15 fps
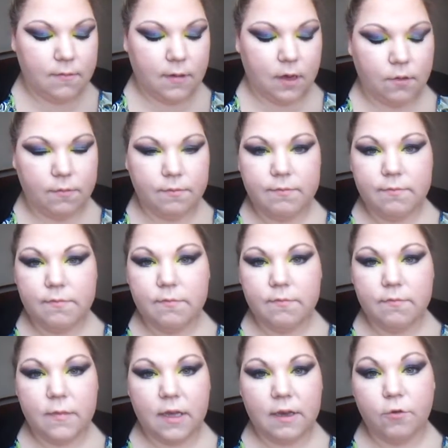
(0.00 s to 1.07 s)
you know,
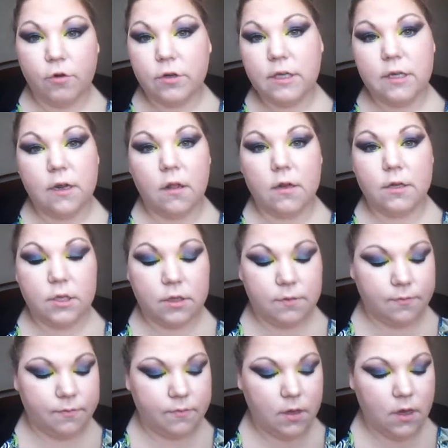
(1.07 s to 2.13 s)
like $14.
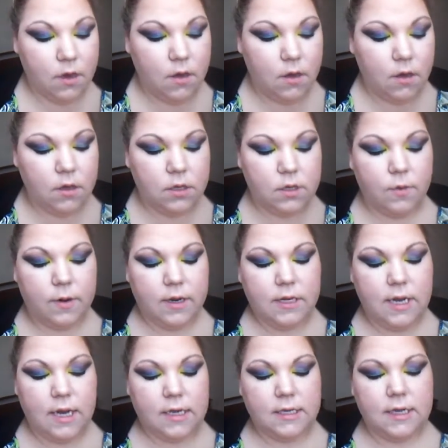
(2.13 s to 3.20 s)
So what I
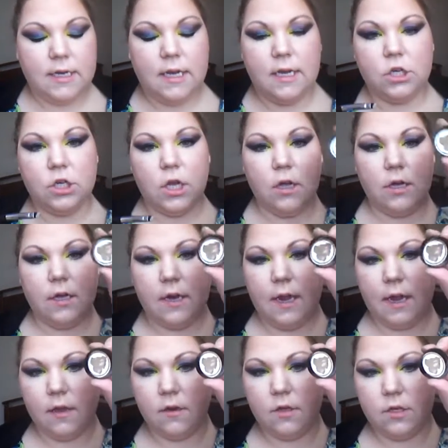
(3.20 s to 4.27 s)
take is I take a chunk and
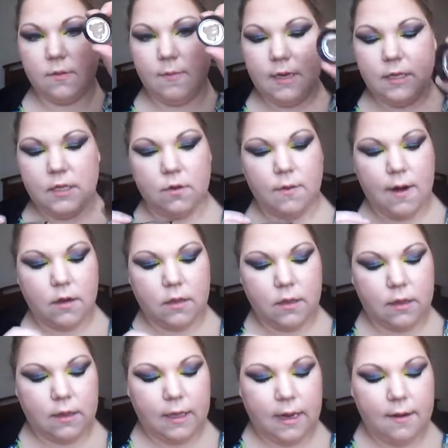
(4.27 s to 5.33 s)
I just mix it around in the
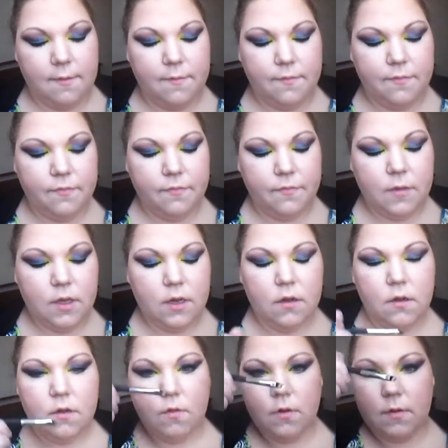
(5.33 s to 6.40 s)
lid
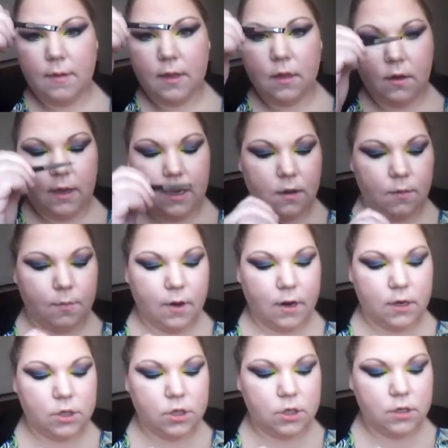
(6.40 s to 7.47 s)
with my little angle
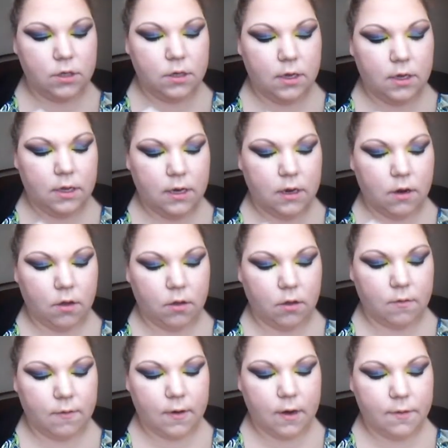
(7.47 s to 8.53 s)
brush and get it all
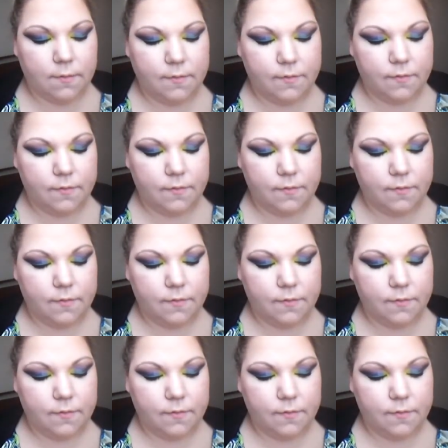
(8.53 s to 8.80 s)
over